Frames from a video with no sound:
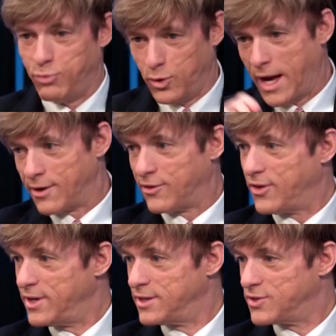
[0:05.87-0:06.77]
put out a
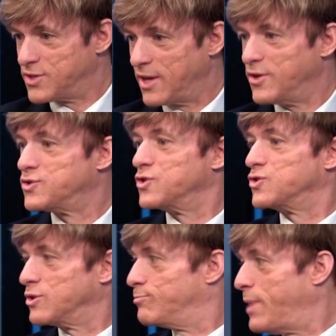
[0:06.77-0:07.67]
thing and said, this is the
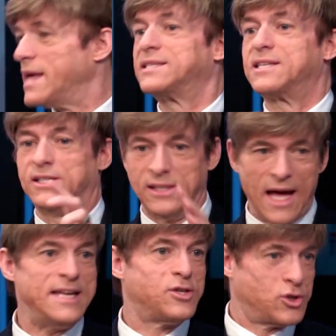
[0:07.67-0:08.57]
best
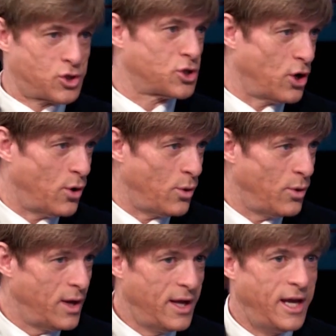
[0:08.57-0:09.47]
light show
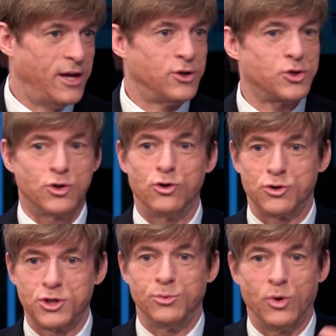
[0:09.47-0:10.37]
in a church
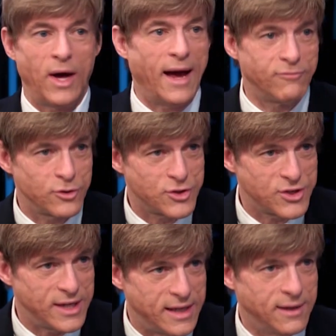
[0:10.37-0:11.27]
you will ever
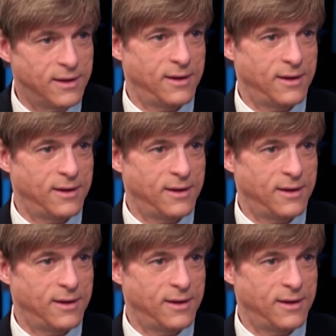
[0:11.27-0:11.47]
see.